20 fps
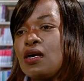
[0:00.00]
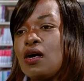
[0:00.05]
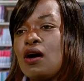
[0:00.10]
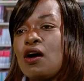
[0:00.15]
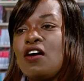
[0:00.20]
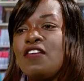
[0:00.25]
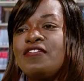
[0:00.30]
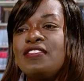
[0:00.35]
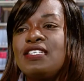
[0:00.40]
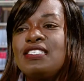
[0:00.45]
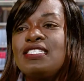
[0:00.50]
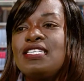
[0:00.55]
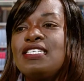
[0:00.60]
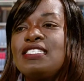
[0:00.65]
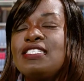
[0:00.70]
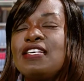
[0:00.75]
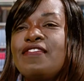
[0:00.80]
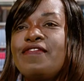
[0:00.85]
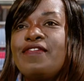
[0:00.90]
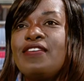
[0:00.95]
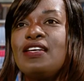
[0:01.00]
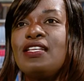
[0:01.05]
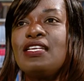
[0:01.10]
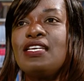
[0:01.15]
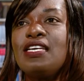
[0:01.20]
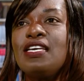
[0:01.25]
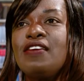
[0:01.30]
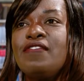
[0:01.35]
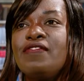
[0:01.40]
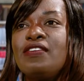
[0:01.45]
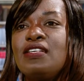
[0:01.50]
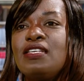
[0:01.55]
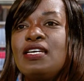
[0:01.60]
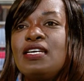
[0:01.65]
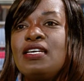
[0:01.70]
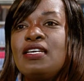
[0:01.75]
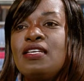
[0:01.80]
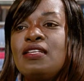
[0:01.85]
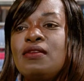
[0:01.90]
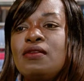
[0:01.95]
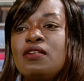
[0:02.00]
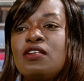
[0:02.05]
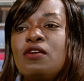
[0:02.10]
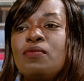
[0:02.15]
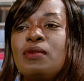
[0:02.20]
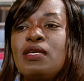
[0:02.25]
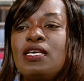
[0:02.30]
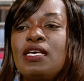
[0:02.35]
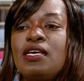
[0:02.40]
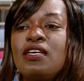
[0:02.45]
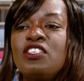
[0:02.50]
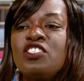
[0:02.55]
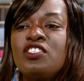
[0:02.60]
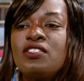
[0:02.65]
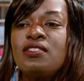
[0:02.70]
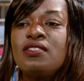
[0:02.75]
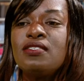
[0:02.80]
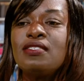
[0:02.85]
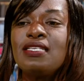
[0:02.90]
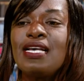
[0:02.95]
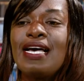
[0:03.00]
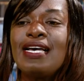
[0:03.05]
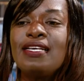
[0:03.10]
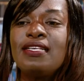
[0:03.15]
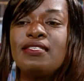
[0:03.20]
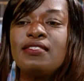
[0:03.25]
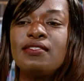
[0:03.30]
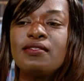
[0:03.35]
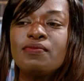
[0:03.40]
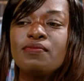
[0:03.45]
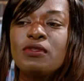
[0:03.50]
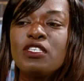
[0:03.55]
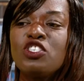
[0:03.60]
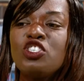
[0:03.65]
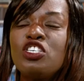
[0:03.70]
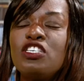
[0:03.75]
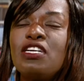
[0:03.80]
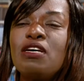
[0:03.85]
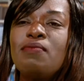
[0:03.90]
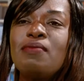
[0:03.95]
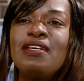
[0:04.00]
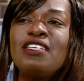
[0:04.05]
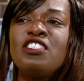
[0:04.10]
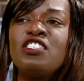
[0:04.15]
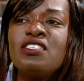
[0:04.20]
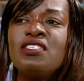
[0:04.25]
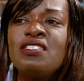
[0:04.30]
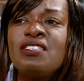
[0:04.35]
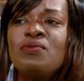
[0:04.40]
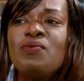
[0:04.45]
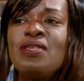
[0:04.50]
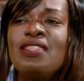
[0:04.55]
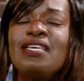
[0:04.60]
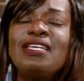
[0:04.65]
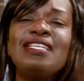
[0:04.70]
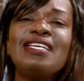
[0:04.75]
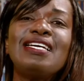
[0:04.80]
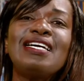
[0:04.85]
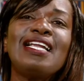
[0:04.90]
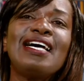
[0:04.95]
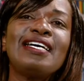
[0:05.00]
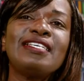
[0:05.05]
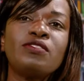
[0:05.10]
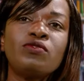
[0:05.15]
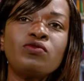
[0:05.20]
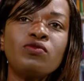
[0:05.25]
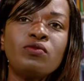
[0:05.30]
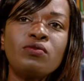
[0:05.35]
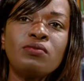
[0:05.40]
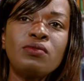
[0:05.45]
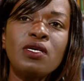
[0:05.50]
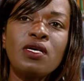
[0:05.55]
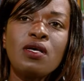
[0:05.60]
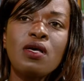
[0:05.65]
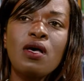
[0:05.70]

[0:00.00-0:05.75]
Oftentimes I find that even in communications, as Shana mentioned, within the classroom,